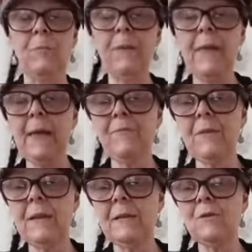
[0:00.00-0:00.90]
The knife,
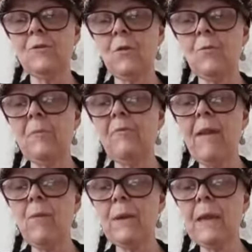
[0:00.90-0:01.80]
so I would be
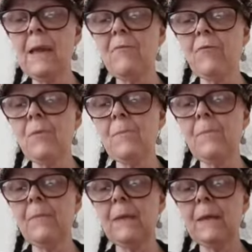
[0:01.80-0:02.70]
very careful
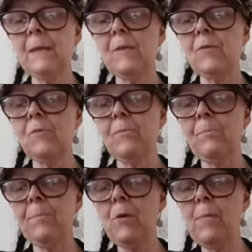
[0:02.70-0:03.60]
to
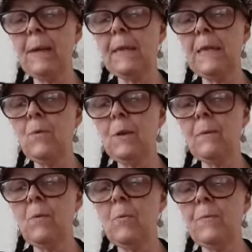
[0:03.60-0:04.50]
peel my
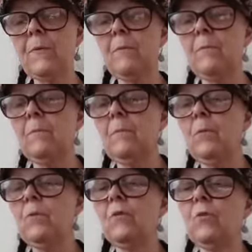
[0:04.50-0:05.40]
kiwi. Oops,
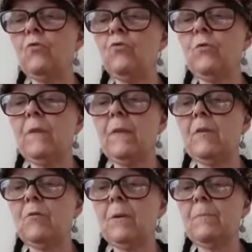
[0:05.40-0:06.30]
oh, it's so juicy,
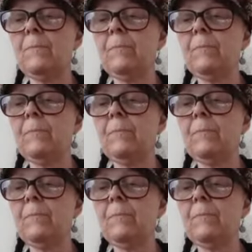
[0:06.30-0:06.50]
this one.